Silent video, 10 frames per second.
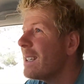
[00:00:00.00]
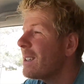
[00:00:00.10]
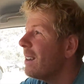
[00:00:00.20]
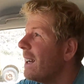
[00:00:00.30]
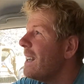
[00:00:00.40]
It's
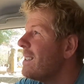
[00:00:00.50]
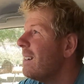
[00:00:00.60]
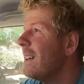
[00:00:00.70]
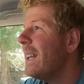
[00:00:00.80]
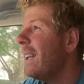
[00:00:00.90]
got that
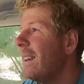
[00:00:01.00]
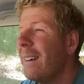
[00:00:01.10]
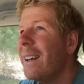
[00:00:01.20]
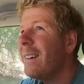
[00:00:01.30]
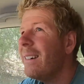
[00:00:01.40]
tiny,
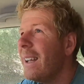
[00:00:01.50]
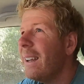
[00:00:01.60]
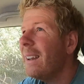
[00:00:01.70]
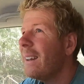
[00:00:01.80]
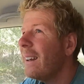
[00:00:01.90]

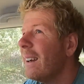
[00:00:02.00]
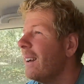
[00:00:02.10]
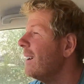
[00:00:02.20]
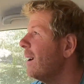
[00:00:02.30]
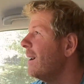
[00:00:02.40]
iconic